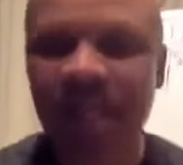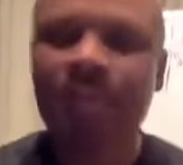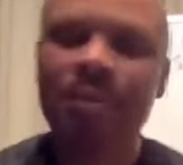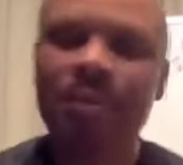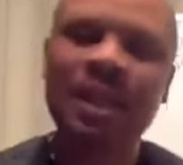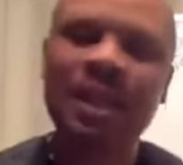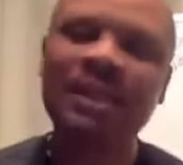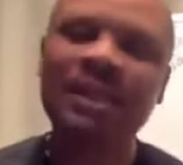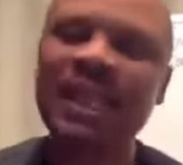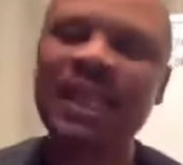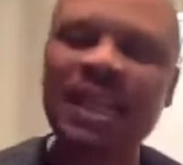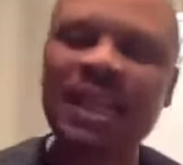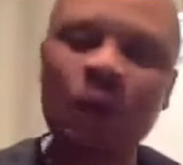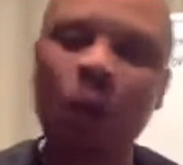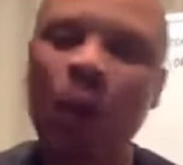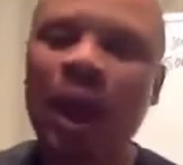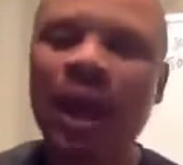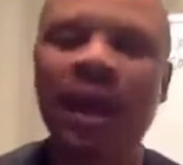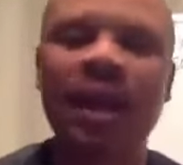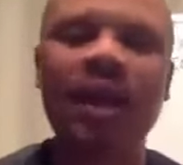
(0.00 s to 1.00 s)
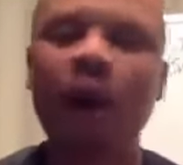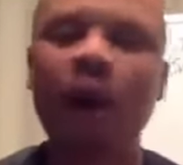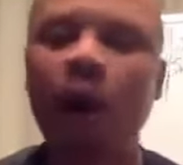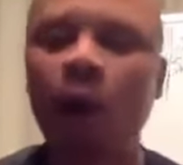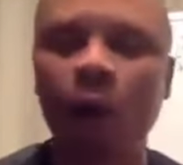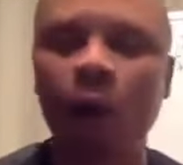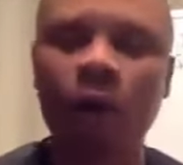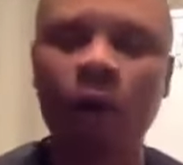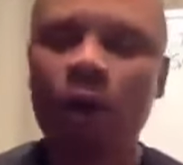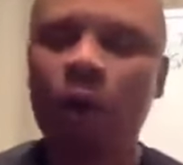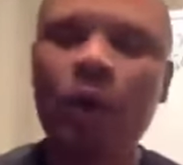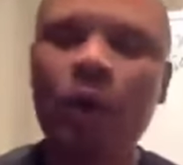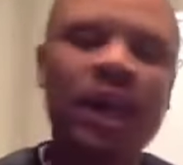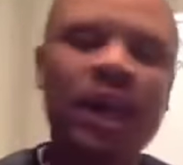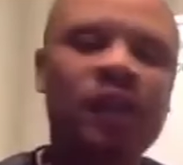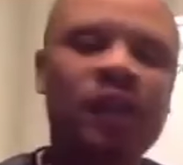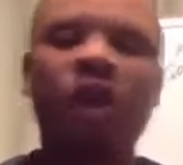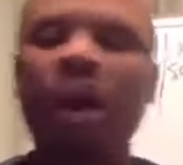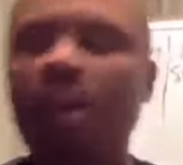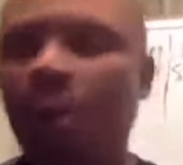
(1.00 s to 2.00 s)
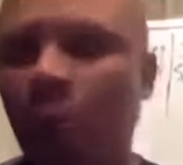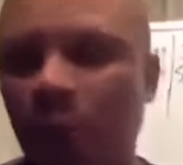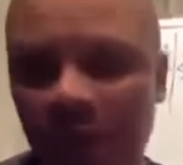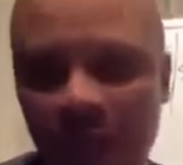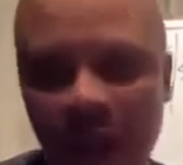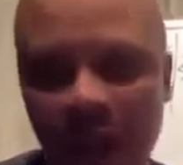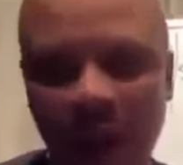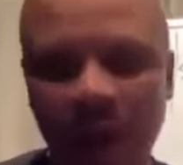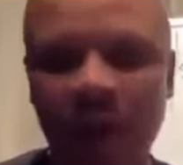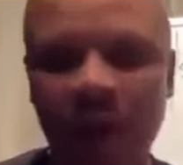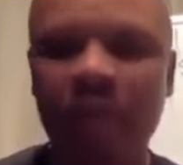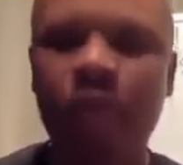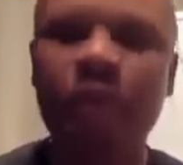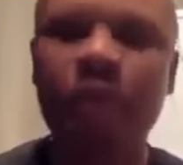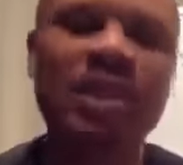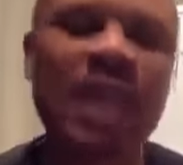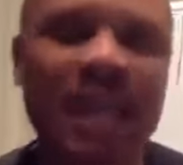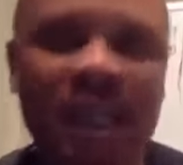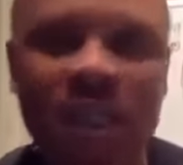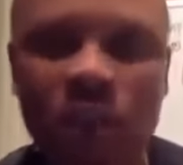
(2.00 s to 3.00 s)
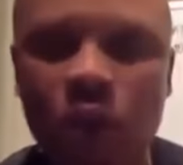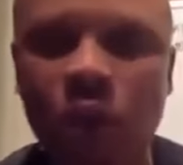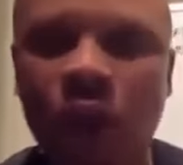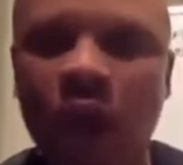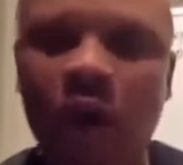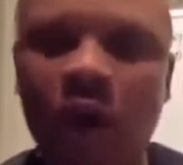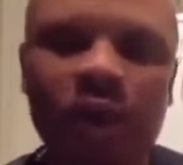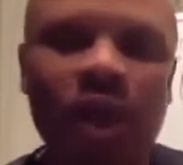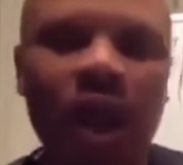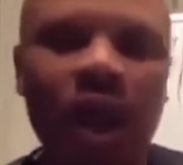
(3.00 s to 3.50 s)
Because either way it goes, we in trouble with y'all. If we take it too long,